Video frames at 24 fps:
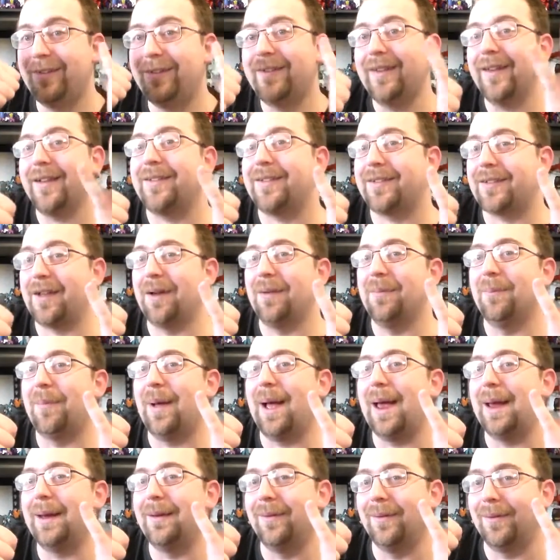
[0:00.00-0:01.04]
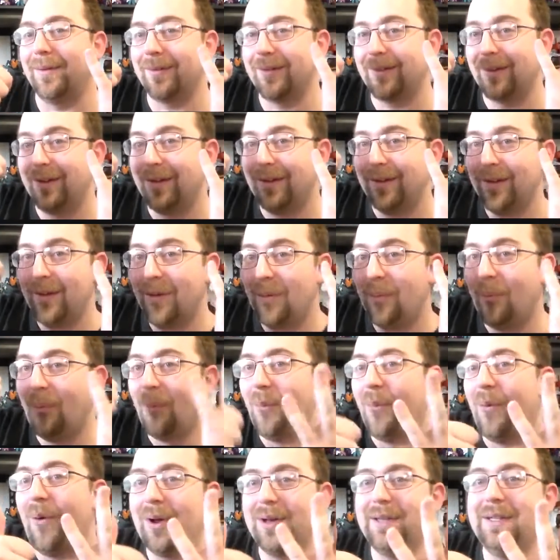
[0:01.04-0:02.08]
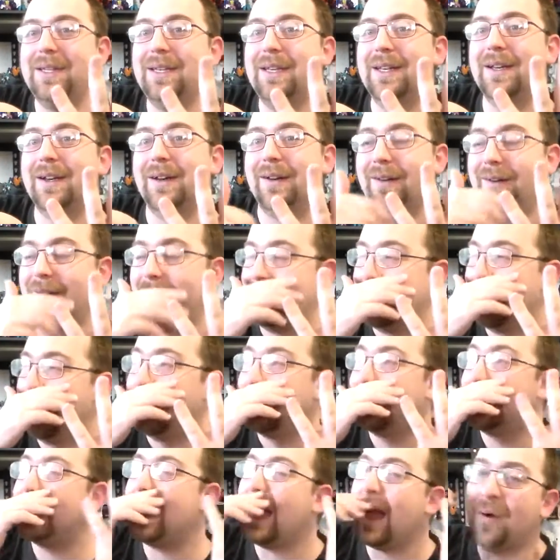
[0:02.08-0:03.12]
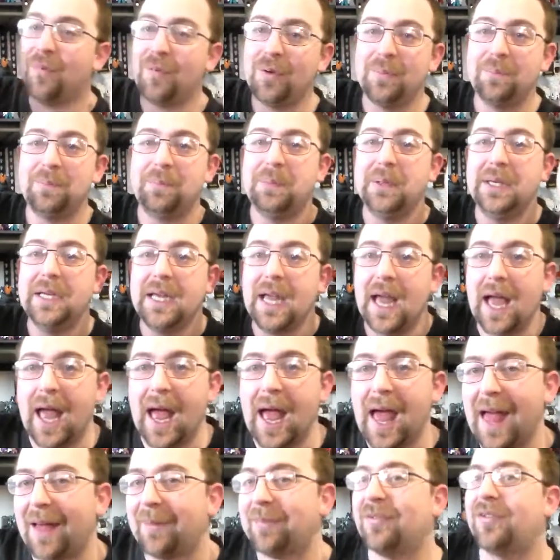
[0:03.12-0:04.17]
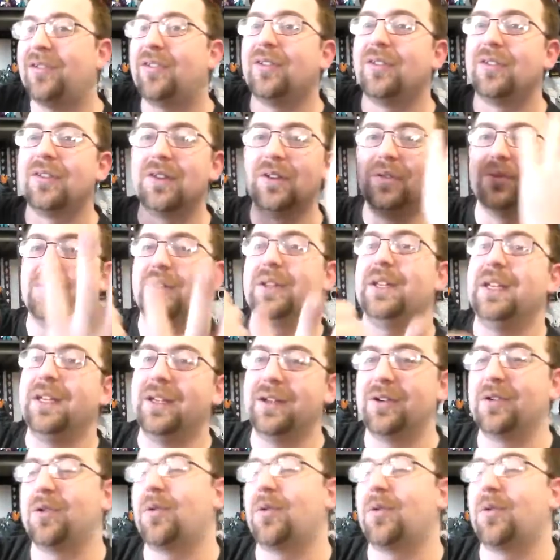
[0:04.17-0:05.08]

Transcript: Six combiners. One year that would be absolutely